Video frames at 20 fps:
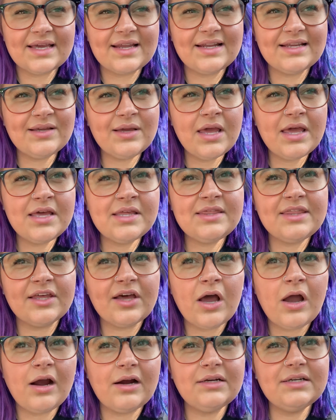And
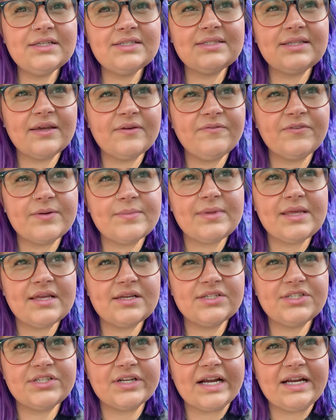the hardest thing for me
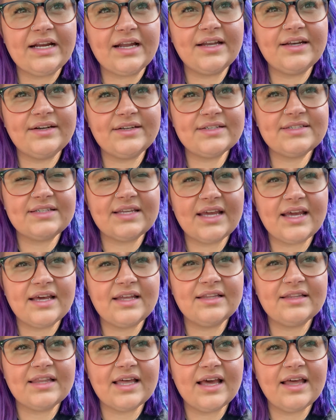is trying to
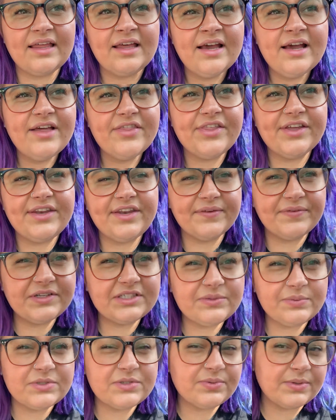understand that the
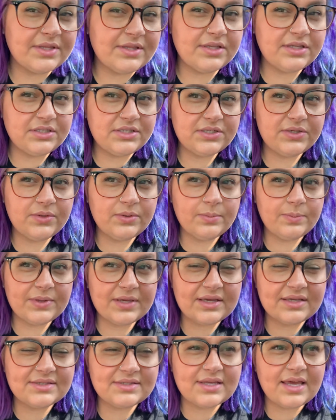difference between the two,
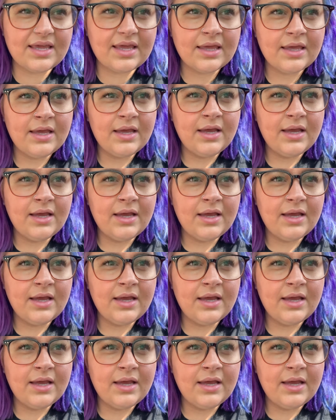because like